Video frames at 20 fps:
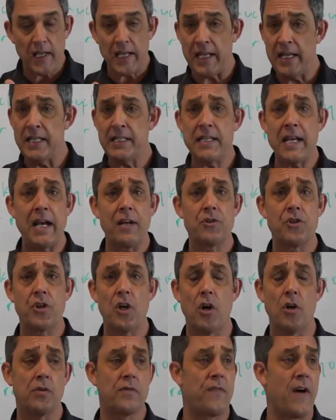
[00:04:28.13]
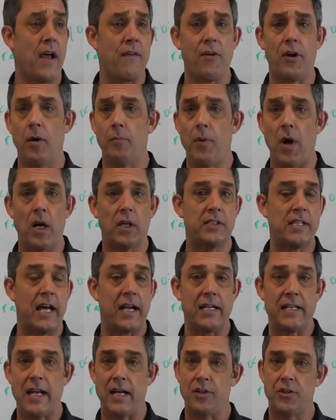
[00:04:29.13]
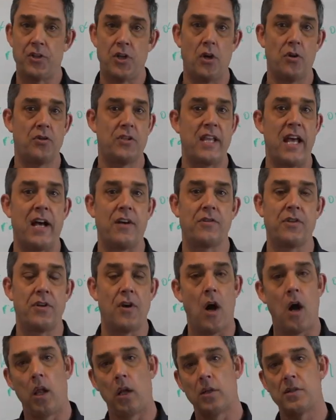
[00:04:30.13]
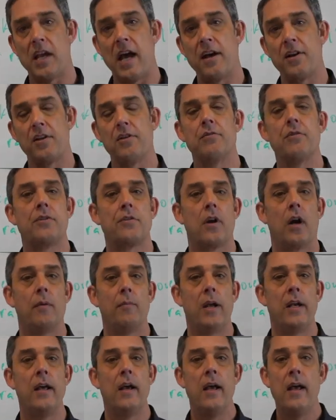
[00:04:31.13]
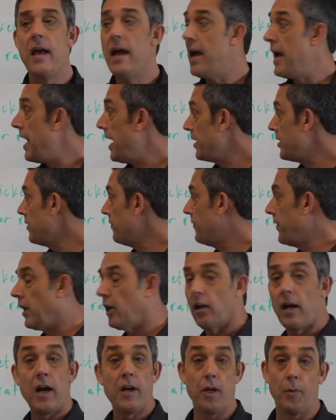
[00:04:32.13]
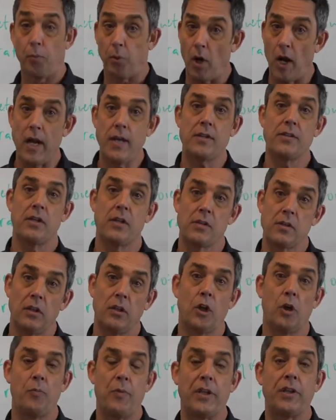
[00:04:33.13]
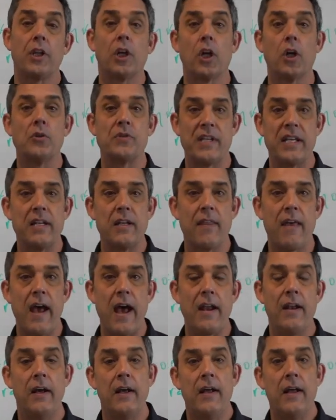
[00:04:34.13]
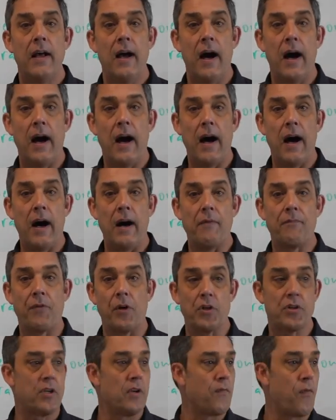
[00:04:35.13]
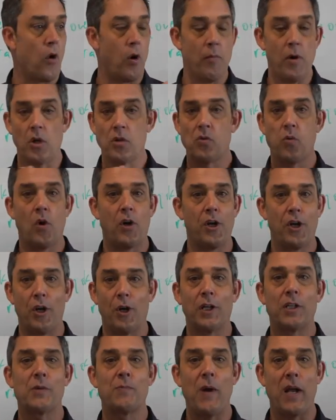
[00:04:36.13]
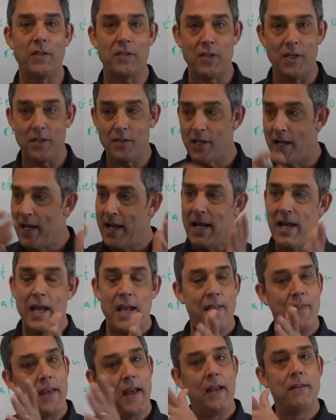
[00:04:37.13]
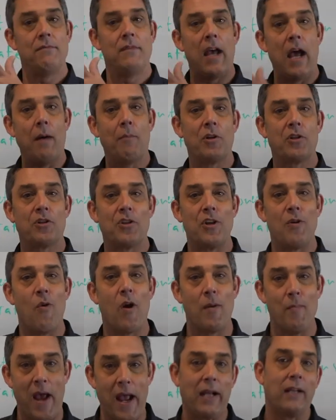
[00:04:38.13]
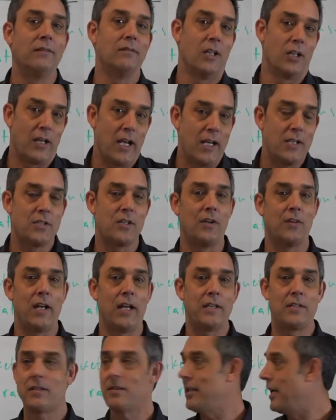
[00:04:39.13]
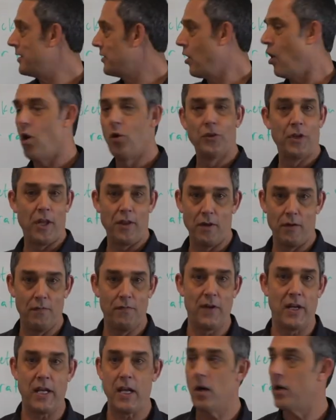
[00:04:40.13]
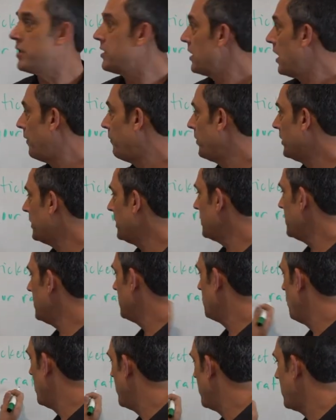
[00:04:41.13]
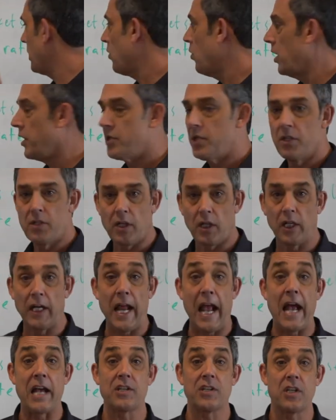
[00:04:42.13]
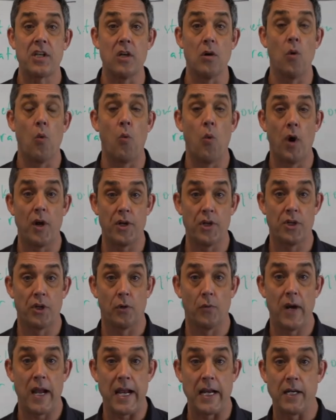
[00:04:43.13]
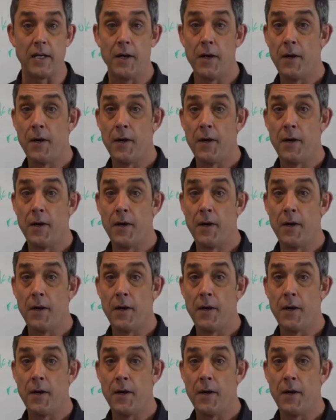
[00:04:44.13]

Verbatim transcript: In-town shows, five hundred bucks, out-of-town shows, one thousand dollars. How do you determine how you figure out your price? There's a little bit that goes into that. Uh, first and foremost, what are your expenses? And then how much do you want to make? Okay, so that's, that's a whole other video itself. But this is one of the questions they're going to ask you. What is your rate?